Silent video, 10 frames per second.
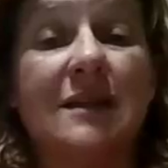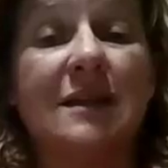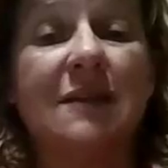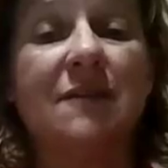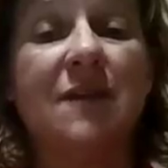
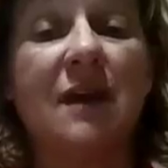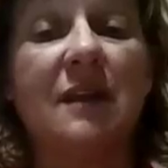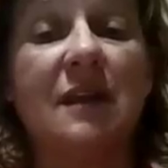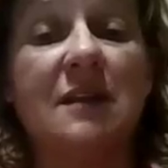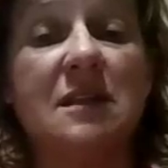identify
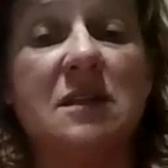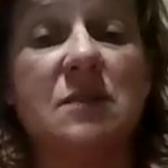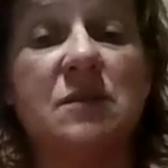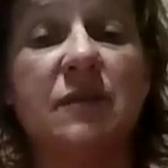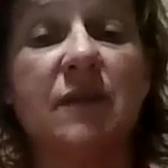these
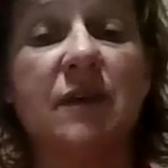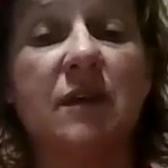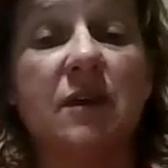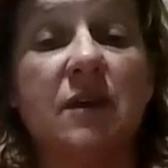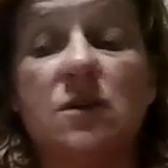as
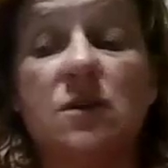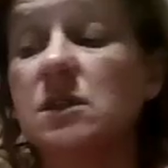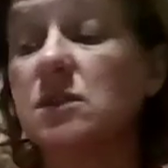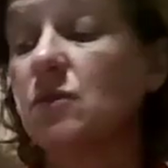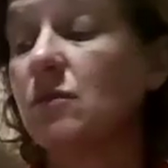specifically
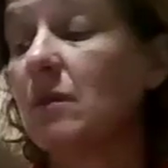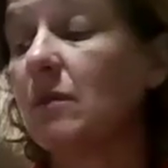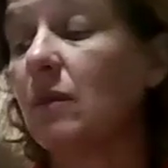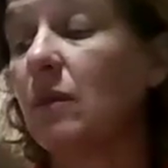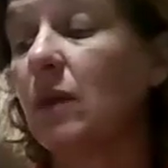yours, because
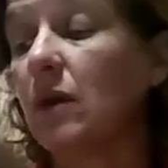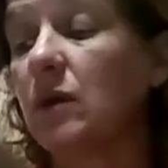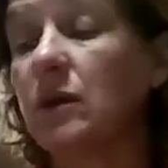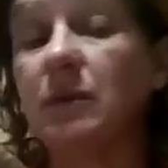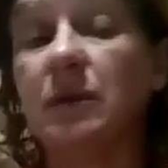remember, we are
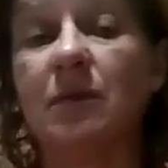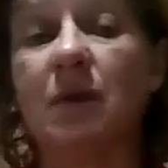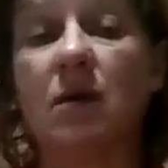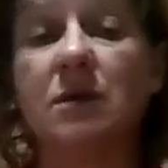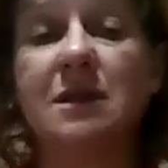going to put them
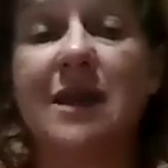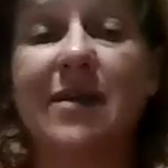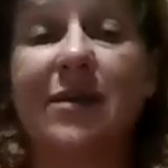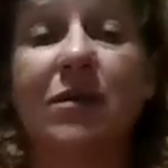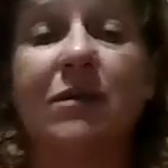all
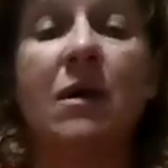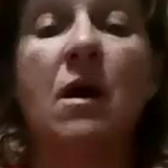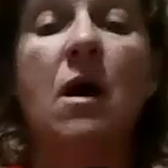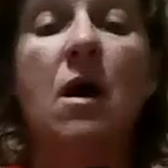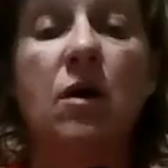together
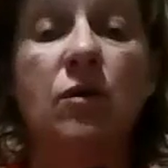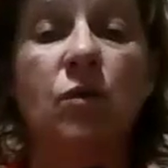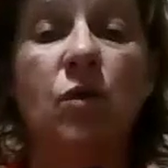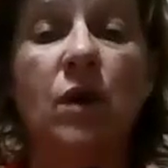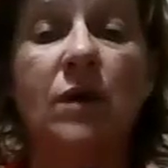
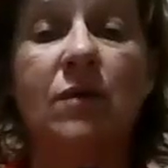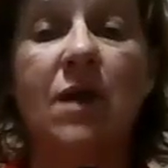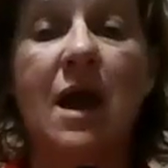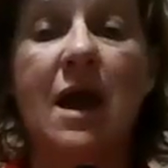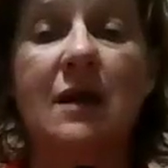on one
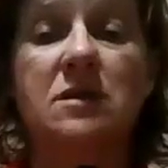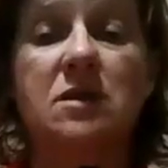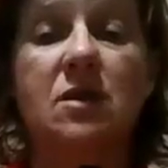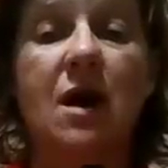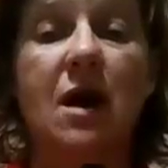rack.
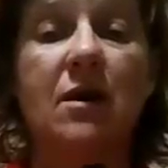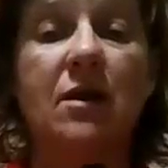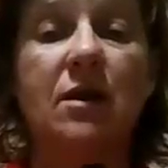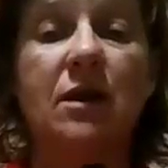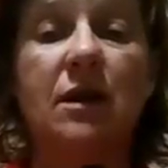So how are
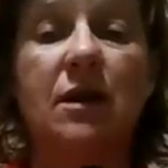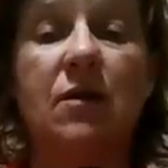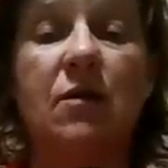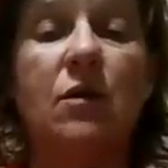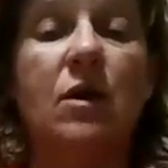you going to
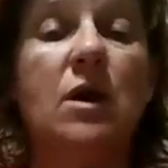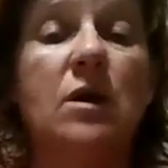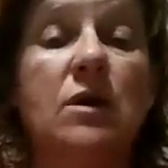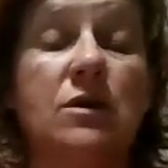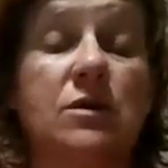know
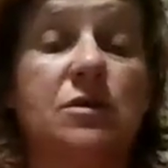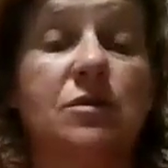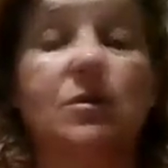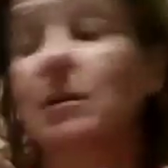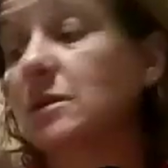yours
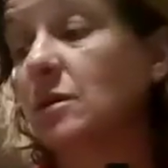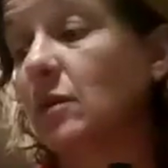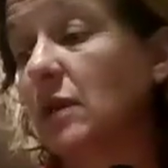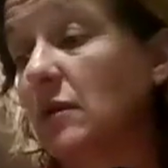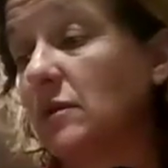from
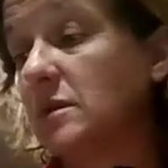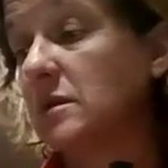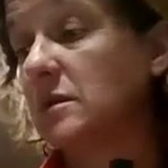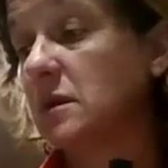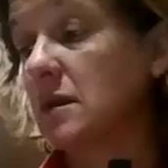someone
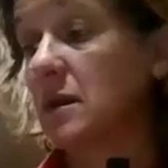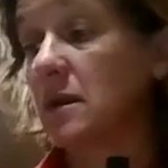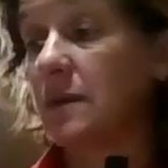else's?